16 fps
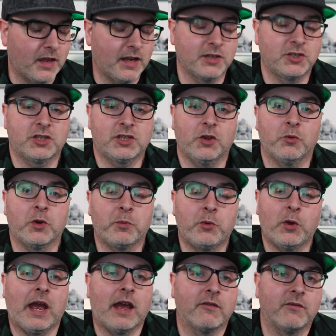And I just don't want to
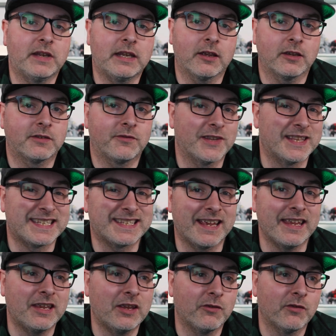put out videos for the
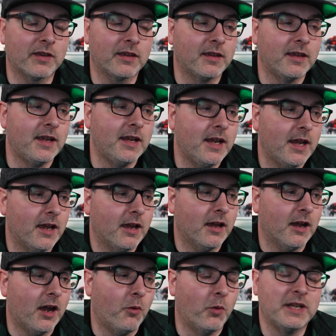sake of it.
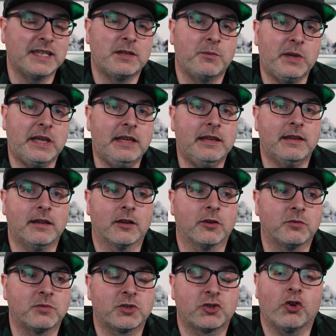I want it to be, you
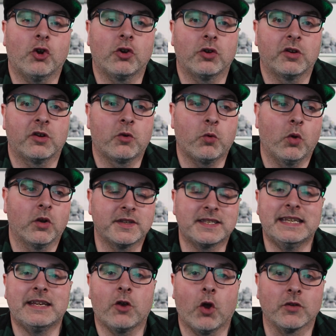know, strong
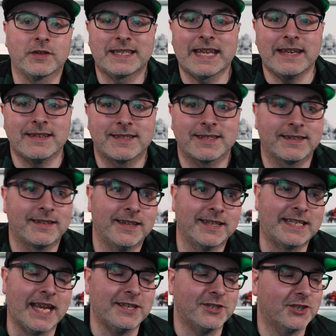quality content,
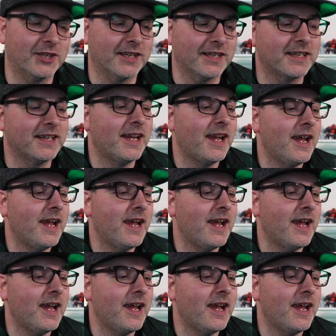essentially.